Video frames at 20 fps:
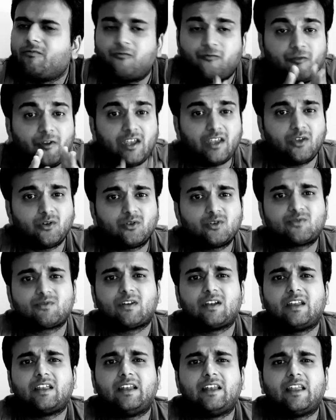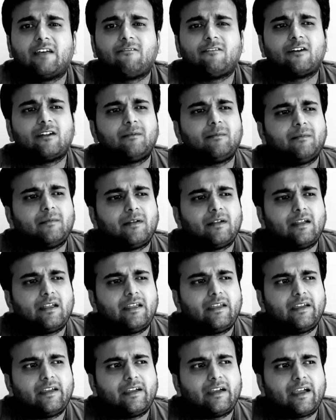we usually never
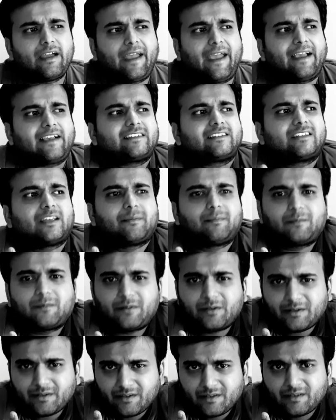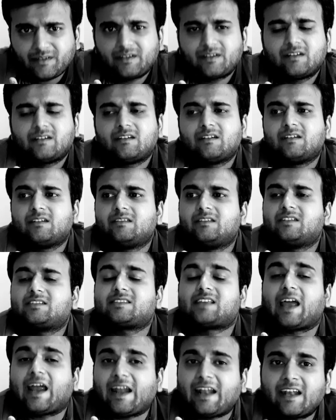accept the
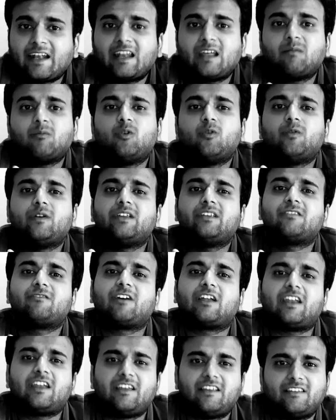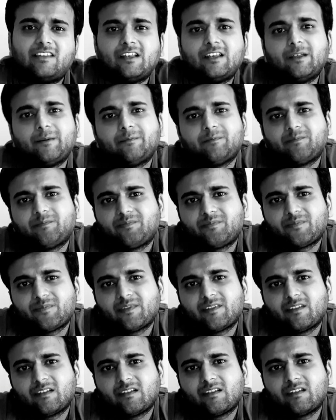sad ending movies very easily.
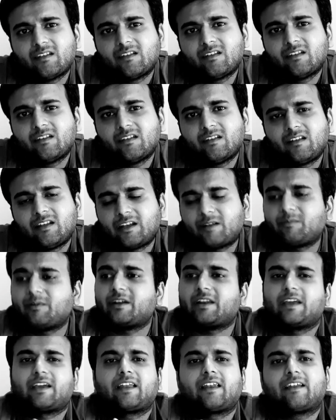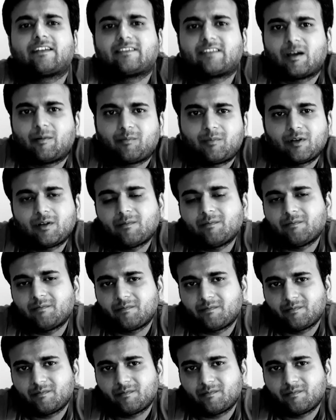Let me take an example.